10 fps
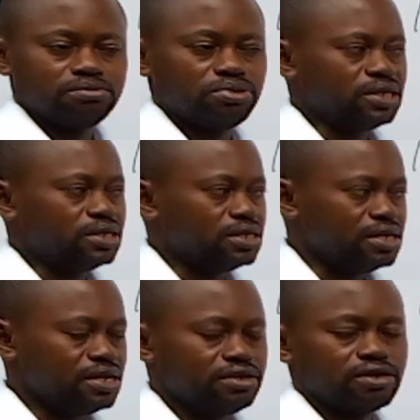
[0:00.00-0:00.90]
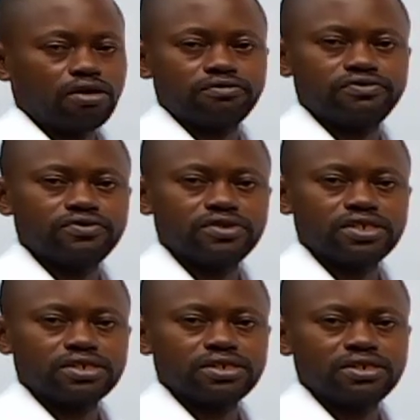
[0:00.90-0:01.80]
be in need of
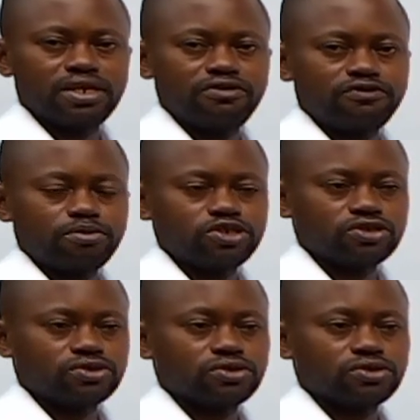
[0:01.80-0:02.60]
this information.